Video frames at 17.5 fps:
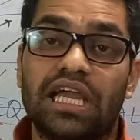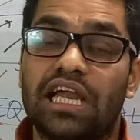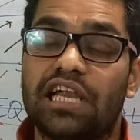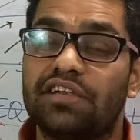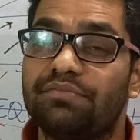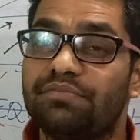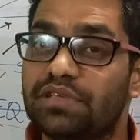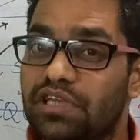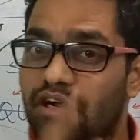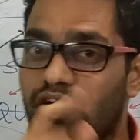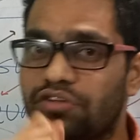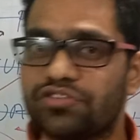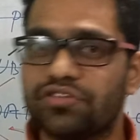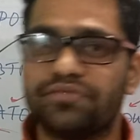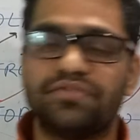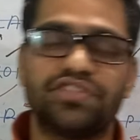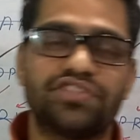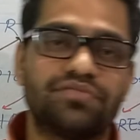and because
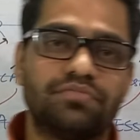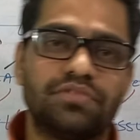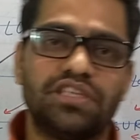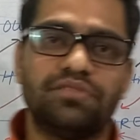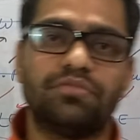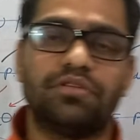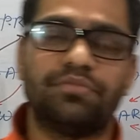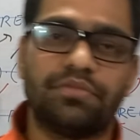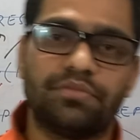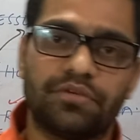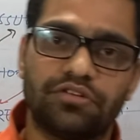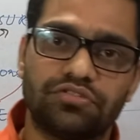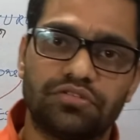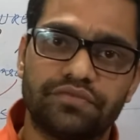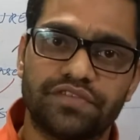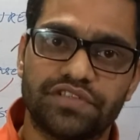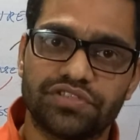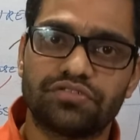of this minimum amount
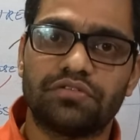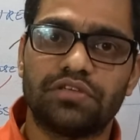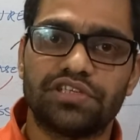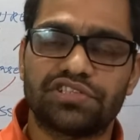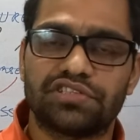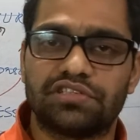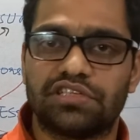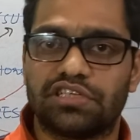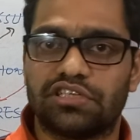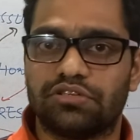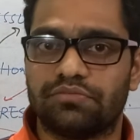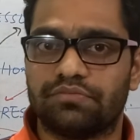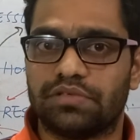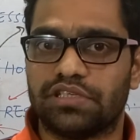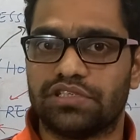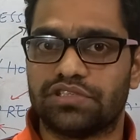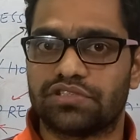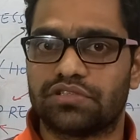of insolation taking
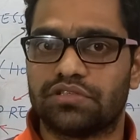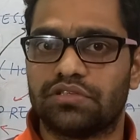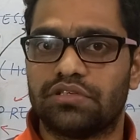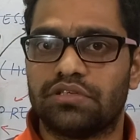place,